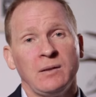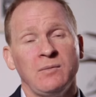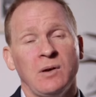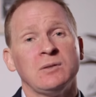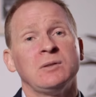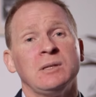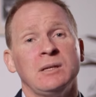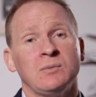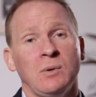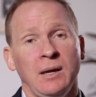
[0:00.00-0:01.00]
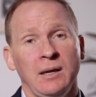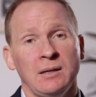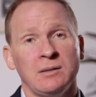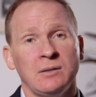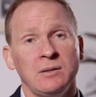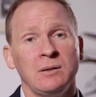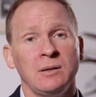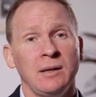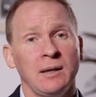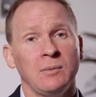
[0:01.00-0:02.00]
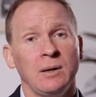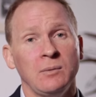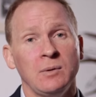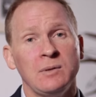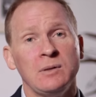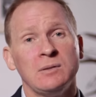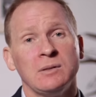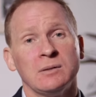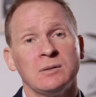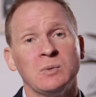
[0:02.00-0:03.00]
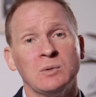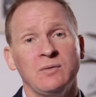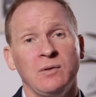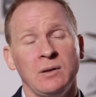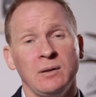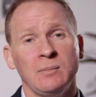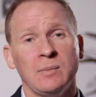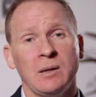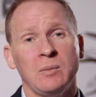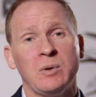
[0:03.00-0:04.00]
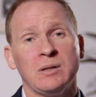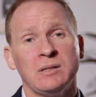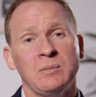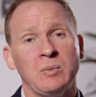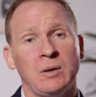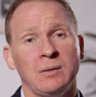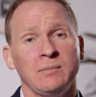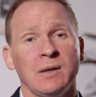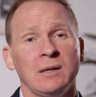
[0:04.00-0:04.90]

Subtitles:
The advantage of this way is that you can get away with using a smaller volume breast implant,